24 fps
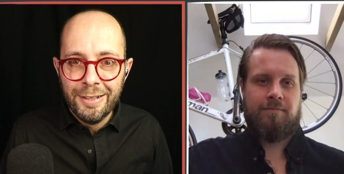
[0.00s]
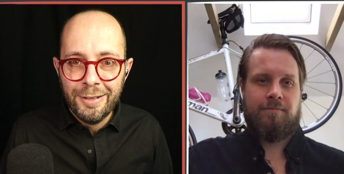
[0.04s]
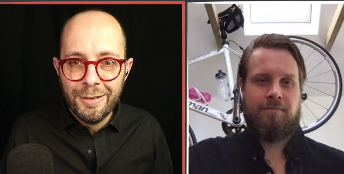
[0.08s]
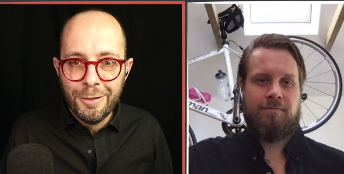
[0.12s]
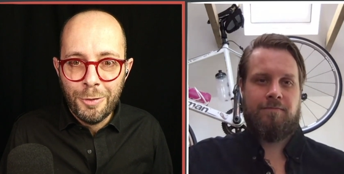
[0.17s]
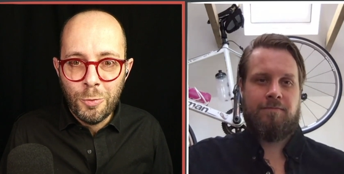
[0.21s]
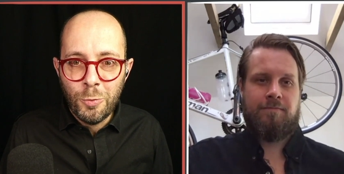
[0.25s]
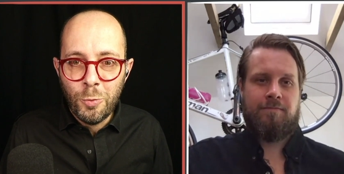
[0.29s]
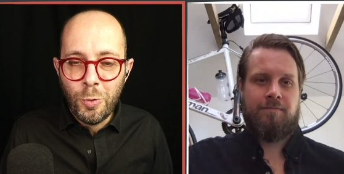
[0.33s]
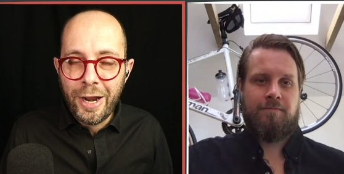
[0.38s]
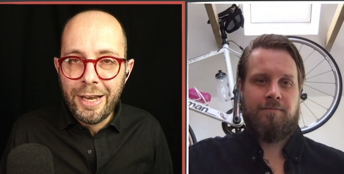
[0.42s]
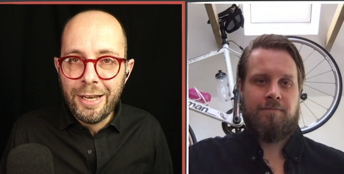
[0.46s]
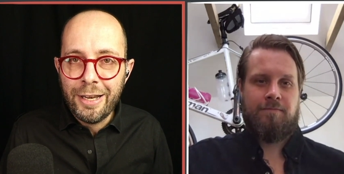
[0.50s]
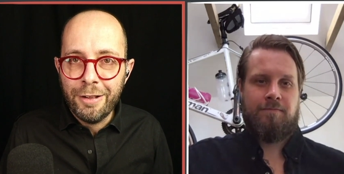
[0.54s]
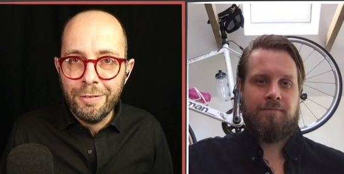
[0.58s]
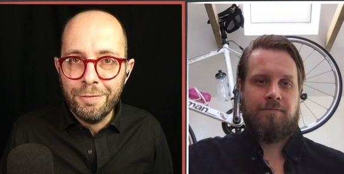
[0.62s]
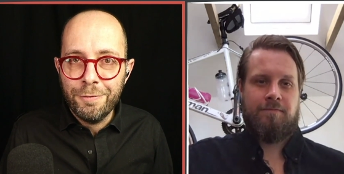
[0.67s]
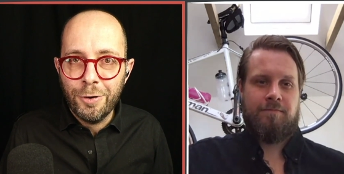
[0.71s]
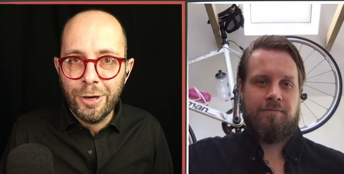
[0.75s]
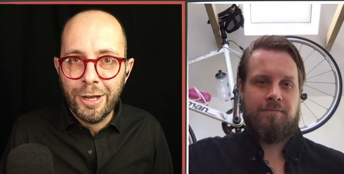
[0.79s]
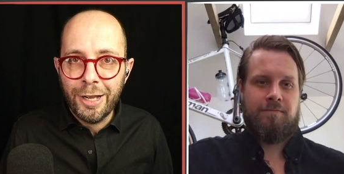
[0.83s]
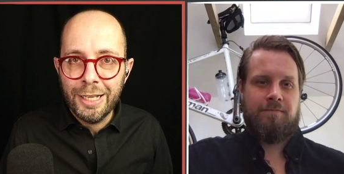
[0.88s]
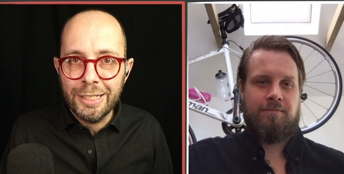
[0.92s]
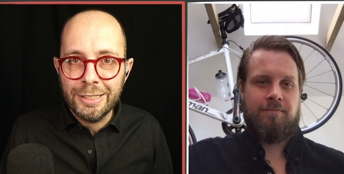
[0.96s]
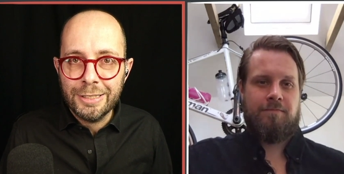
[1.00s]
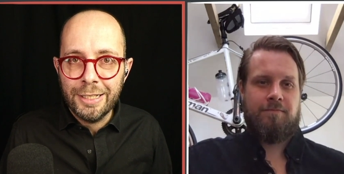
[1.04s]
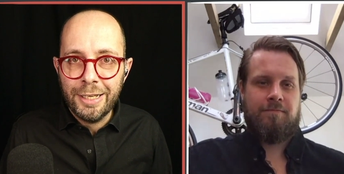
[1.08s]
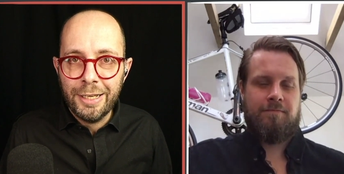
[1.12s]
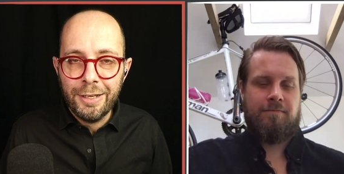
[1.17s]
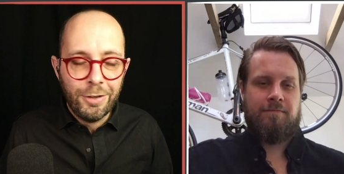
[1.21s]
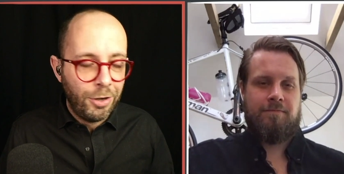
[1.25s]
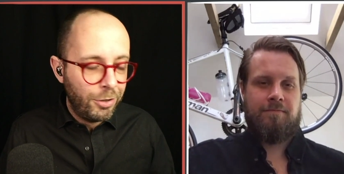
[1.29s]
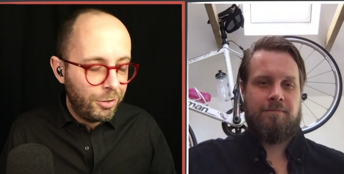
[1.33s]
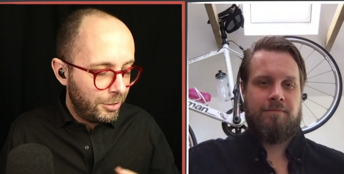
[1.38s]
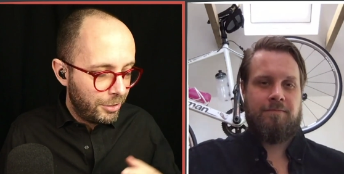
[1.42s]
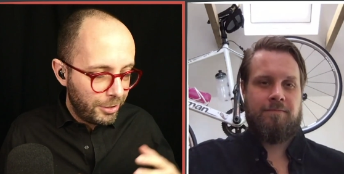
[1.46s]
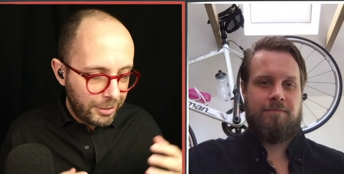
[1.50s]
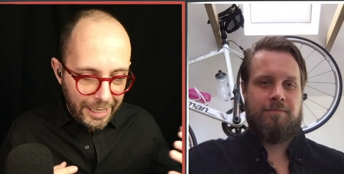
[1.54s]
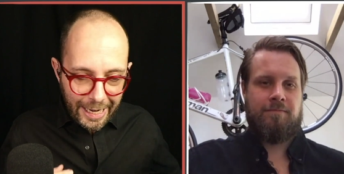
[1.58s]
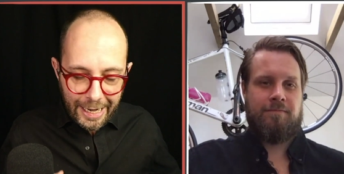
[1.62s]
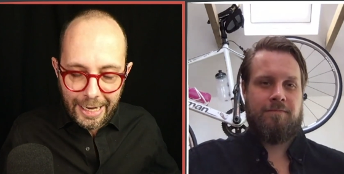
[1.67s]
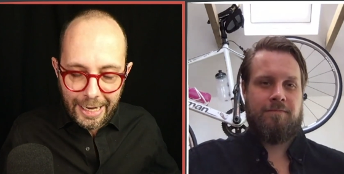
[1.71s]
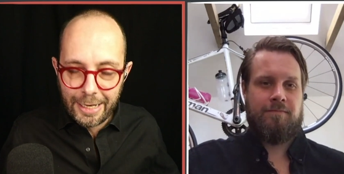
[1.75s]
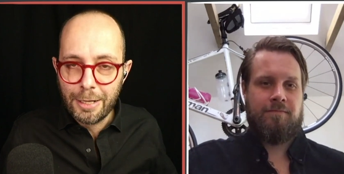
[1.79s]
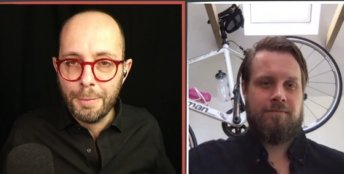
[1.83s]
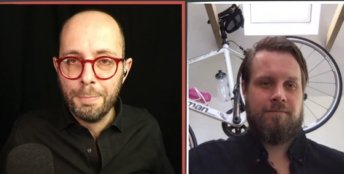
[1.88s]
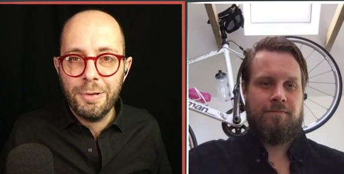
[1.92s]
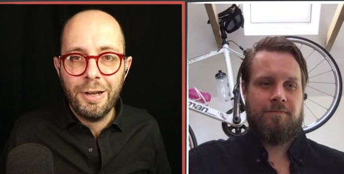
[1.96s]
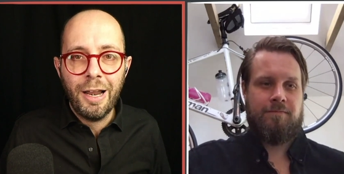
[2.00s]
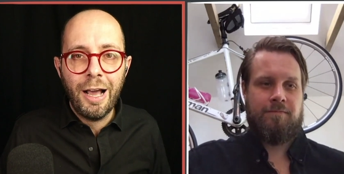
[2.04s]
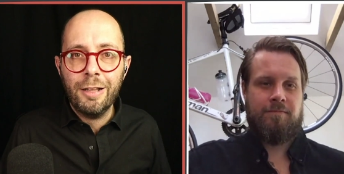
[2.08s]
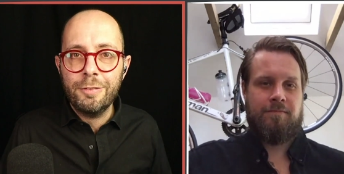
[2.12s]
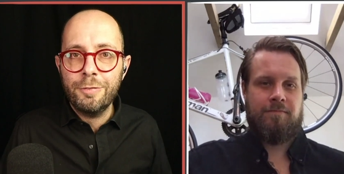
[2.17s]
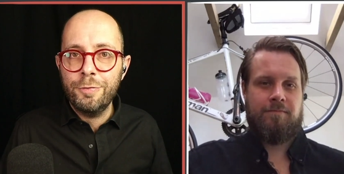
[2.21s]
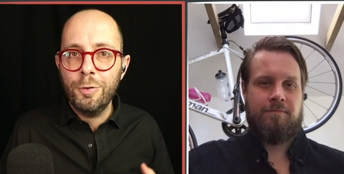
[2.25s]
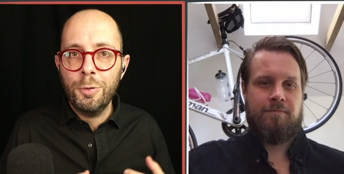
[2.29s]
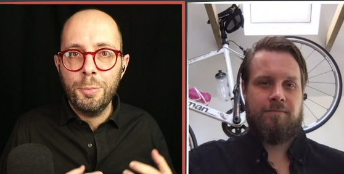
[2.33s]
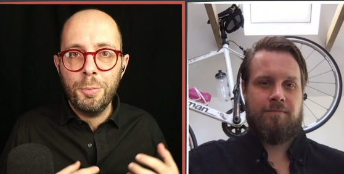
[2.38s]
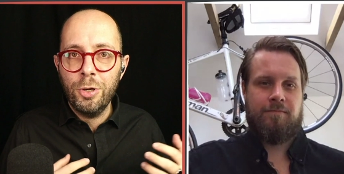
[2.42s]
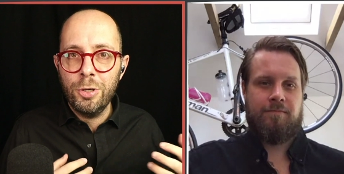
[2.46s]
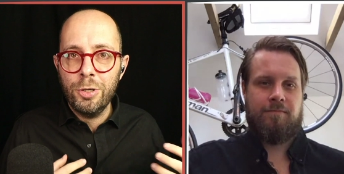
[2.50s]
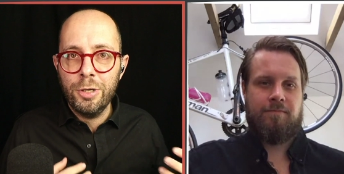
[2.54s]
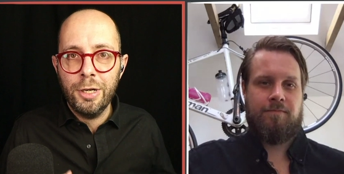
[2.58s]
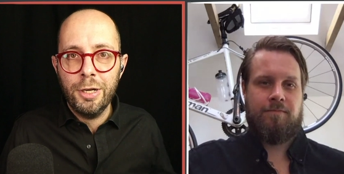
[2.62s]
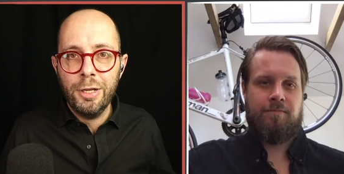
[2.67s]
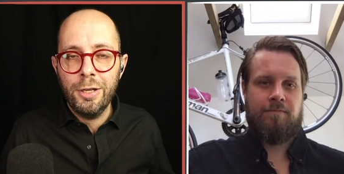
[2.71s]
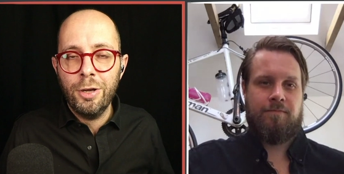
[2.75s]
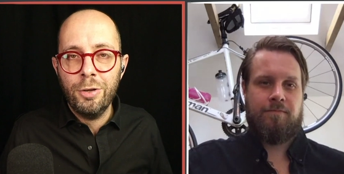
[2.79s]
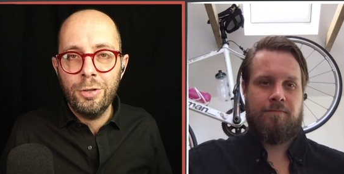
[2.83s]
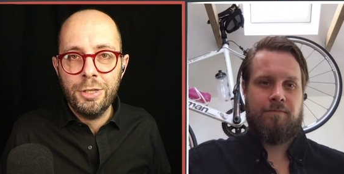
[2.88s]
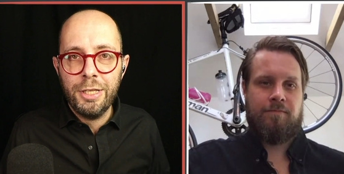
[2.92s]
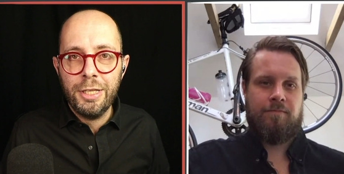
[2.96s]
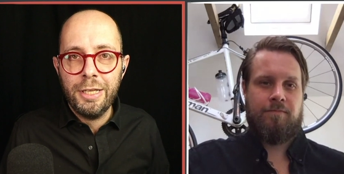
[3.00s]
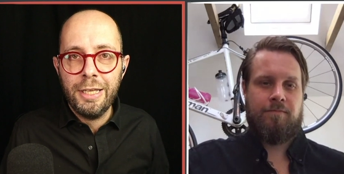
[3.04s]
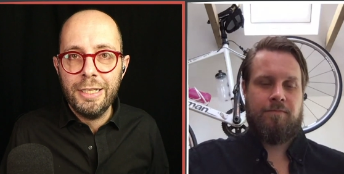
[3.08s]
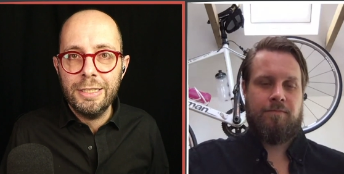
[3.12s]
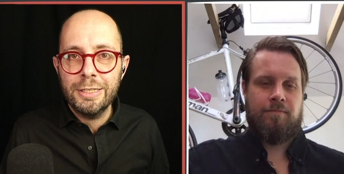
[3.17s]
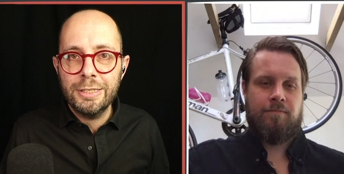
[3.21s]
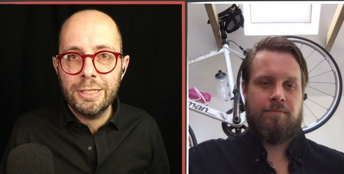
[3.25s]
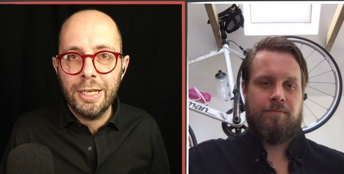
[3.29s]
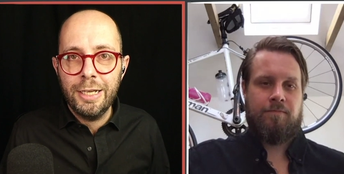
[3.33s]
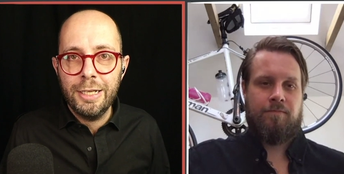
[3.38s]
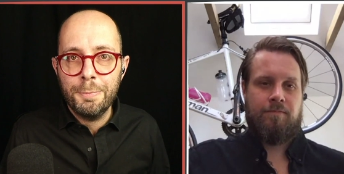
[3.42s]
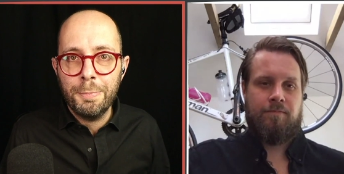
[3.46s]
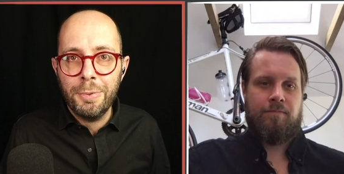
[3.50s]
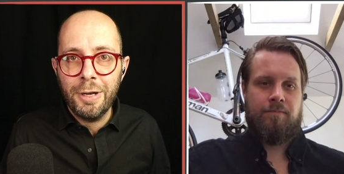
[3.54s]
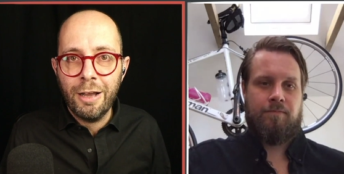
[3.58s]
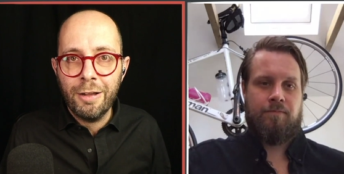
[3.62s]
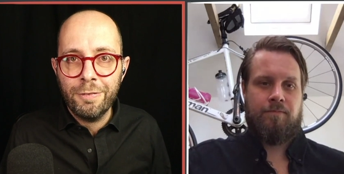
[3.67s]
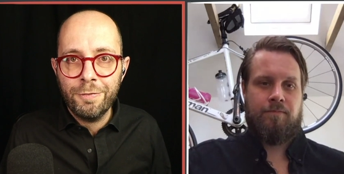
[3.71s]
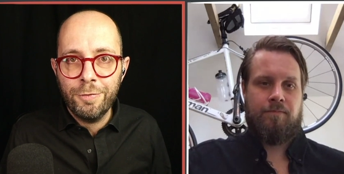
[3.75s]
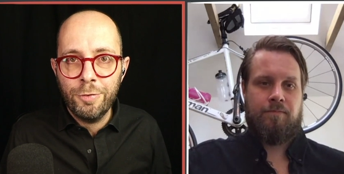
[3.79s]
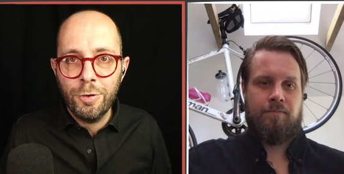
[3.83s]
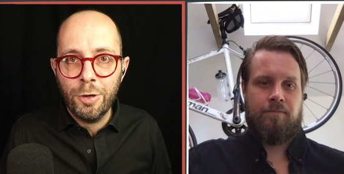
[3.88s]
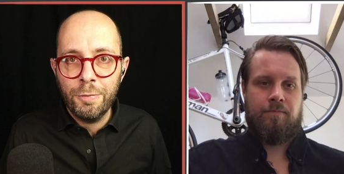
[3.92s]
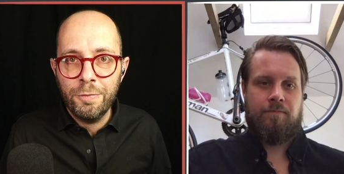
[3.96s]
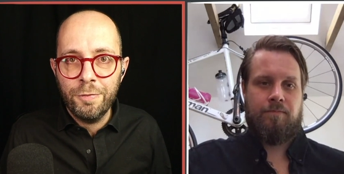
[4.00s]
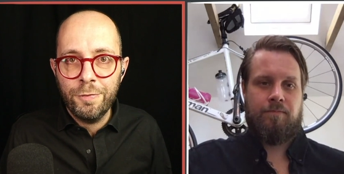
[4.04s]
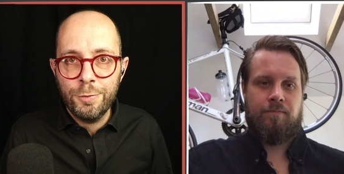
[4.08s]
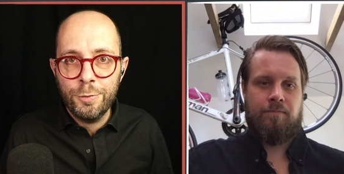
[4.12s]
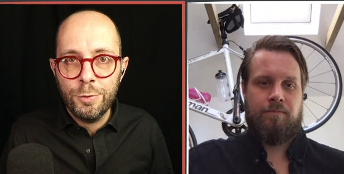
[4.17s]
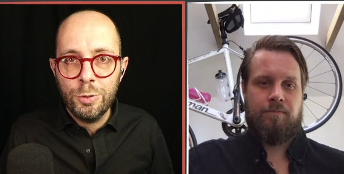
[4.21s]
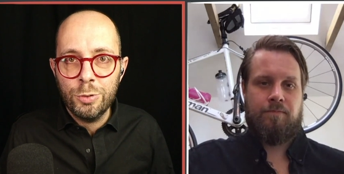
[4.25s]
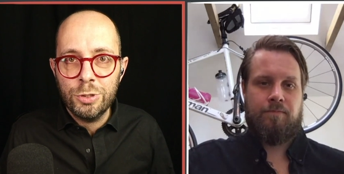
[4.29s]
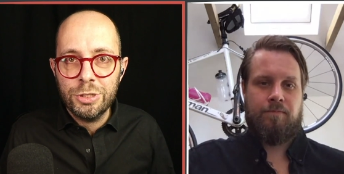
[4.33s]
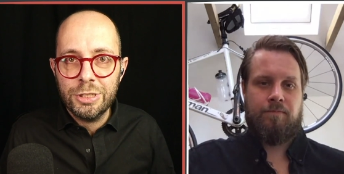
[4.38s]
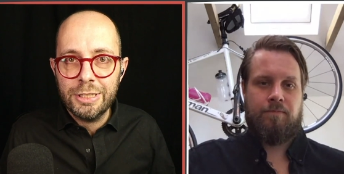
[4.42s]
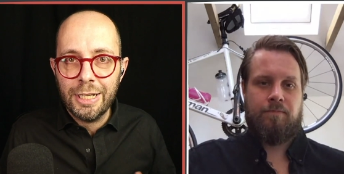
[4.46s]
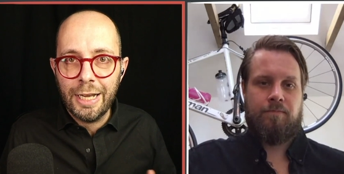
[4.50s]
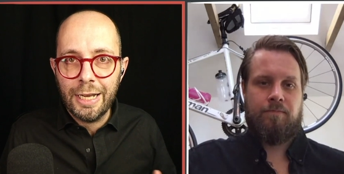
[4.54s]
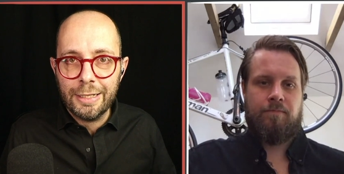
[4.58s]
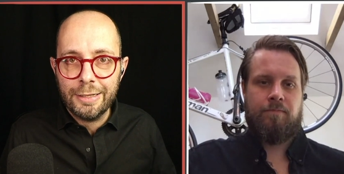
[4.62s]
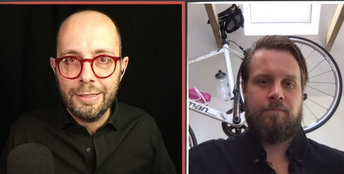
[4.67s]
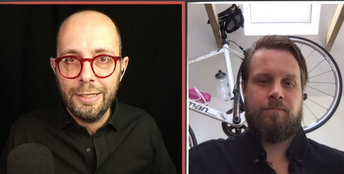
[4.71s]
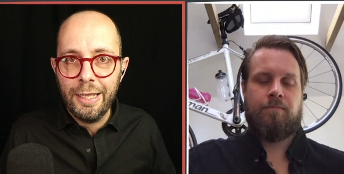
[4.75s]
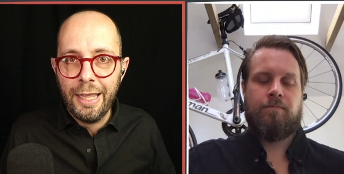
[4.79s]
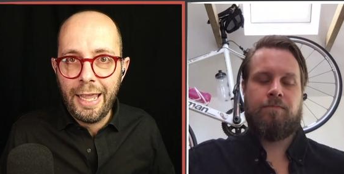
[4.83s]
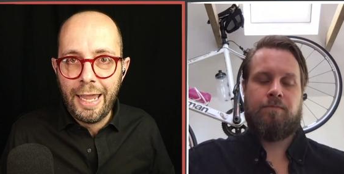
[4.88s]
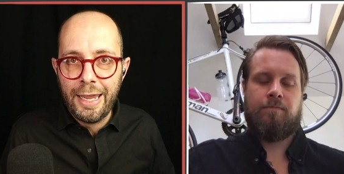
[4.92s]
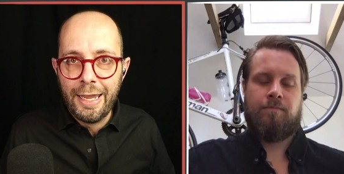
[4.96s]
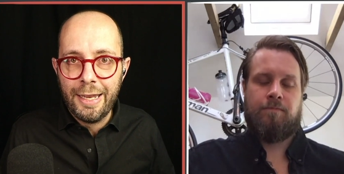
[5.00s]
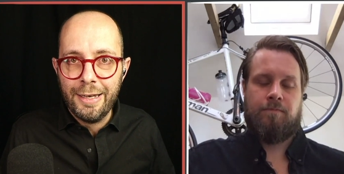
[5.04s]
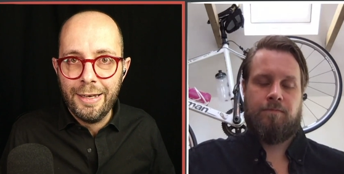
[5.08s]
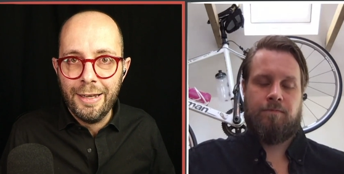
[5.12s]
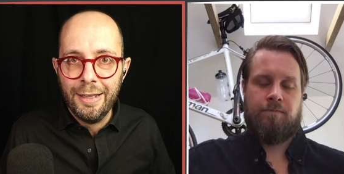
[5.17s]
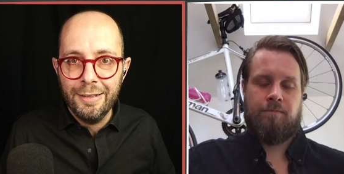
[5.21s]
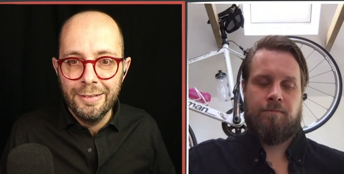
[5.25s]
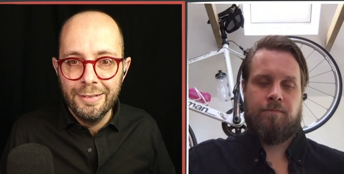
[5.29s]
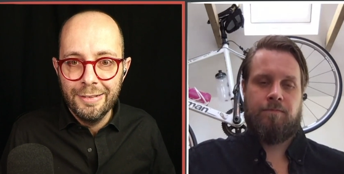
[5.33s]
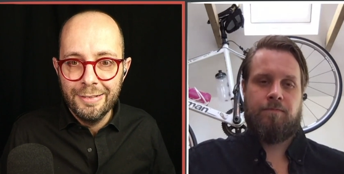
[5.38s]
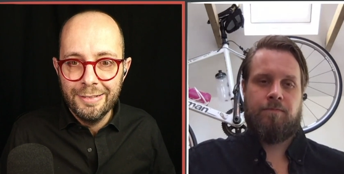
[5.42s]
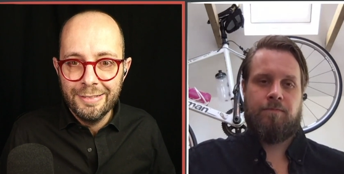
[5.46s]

Speaker 1: waiting for us on the data platform, on the insight platform to start again?